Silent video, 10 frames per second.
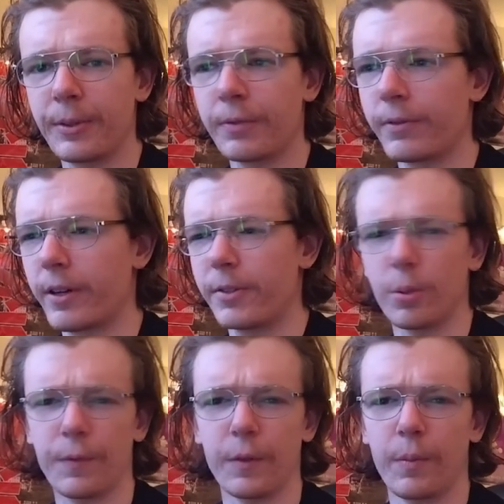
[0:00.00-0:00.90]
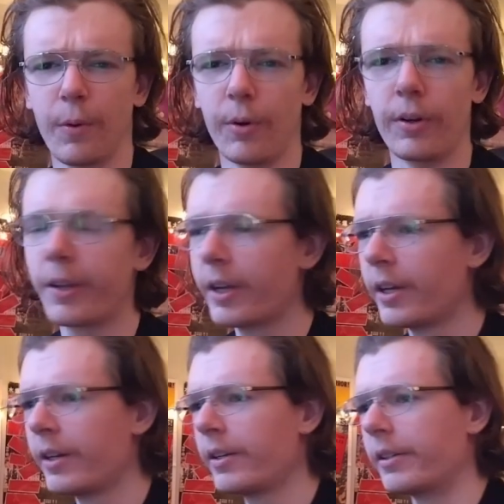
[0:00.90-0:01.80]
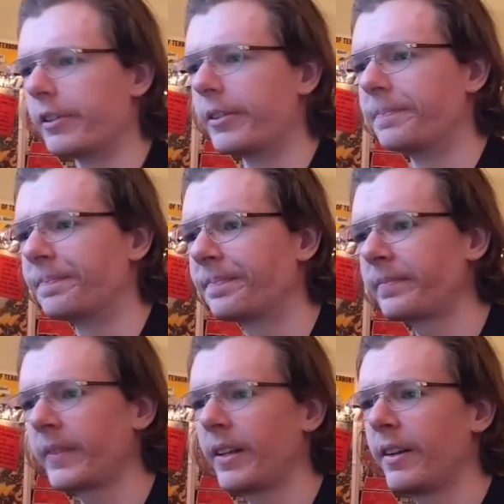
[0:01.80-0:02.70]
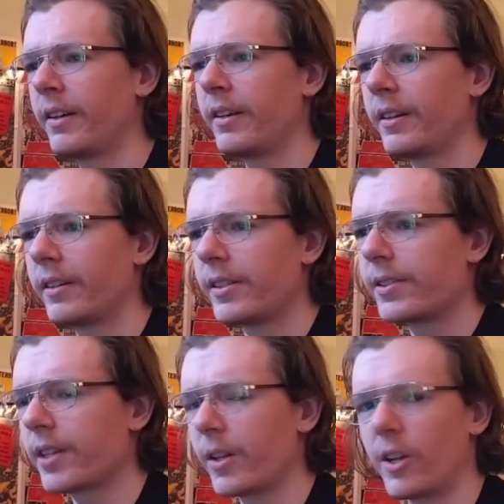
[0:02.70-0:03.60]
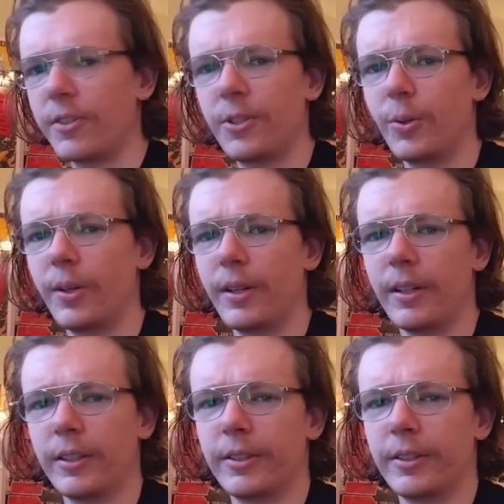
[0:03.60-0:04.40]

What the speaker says: with your friends or if you're bored. It's not a lot to it.